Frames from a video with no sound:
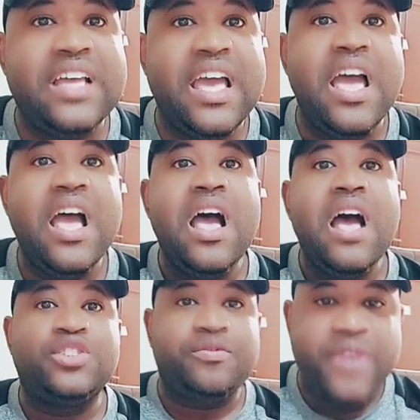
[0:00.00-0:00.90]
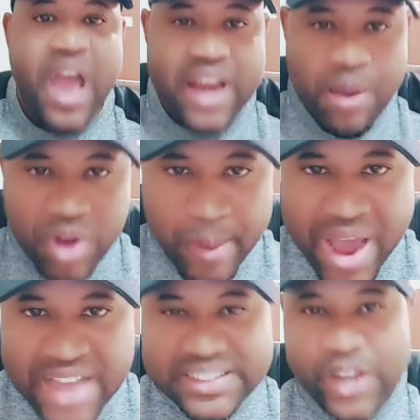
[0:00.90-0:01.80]
there Sofyan
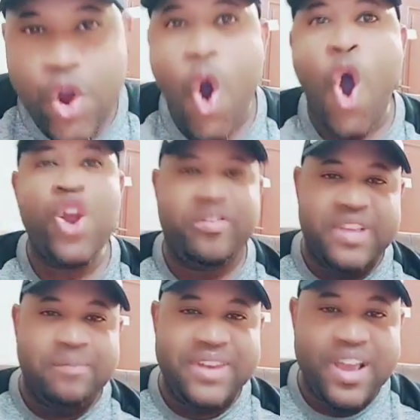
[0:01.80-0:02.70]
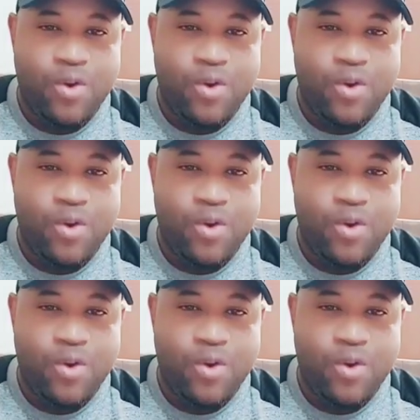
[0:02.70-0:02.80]
Amrabat, and all of them there.